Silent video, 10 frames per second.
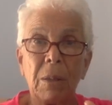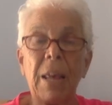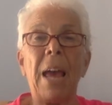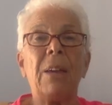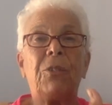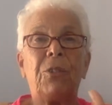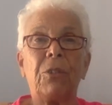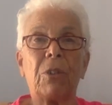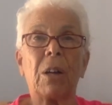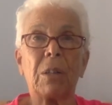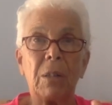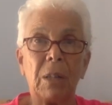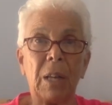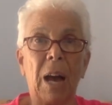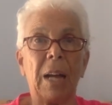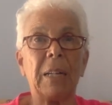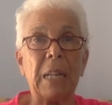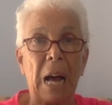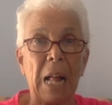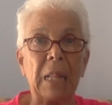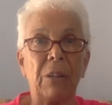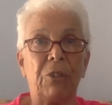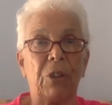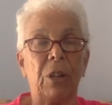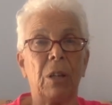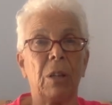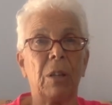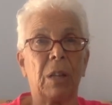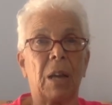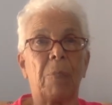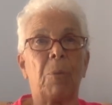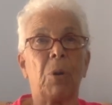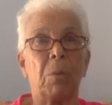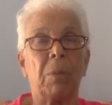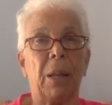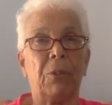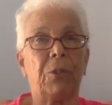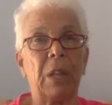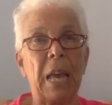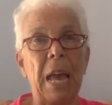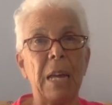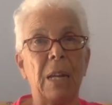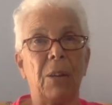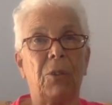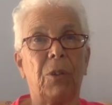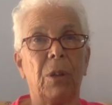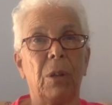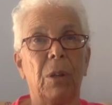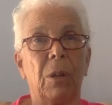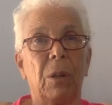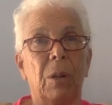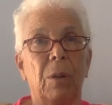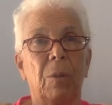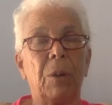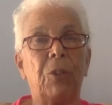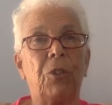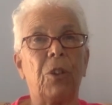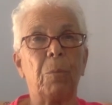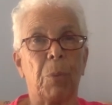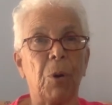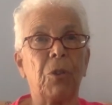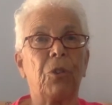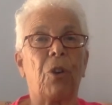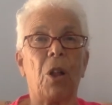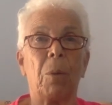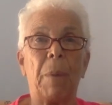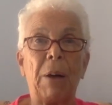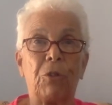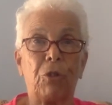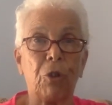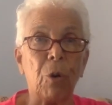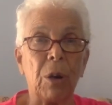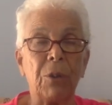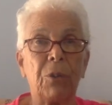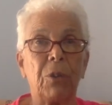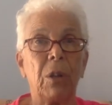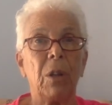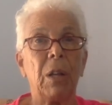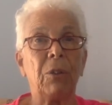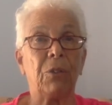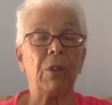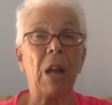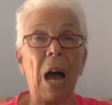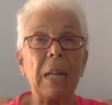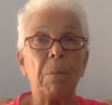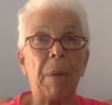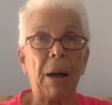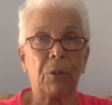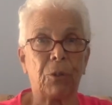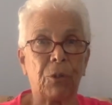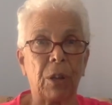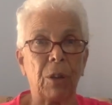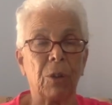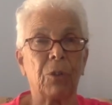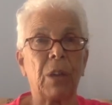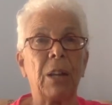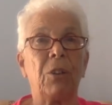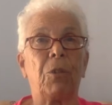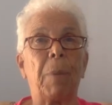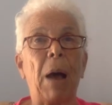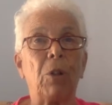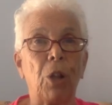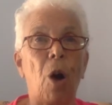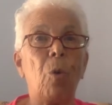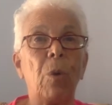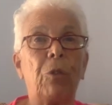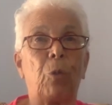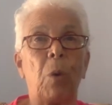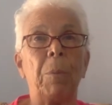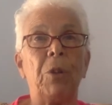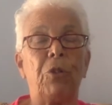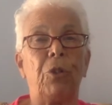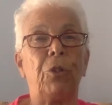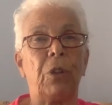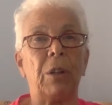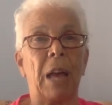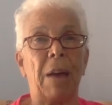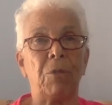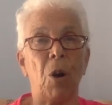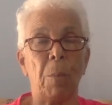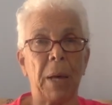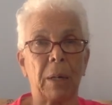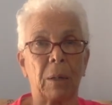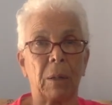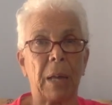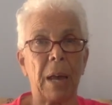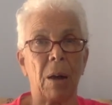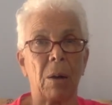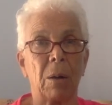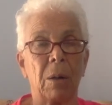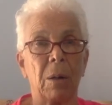they stuck to the ideology that got put in place in the 80s. Which is that birth is all about choice, it's not about skills, and it's about low-risk women choosing to have no medical care.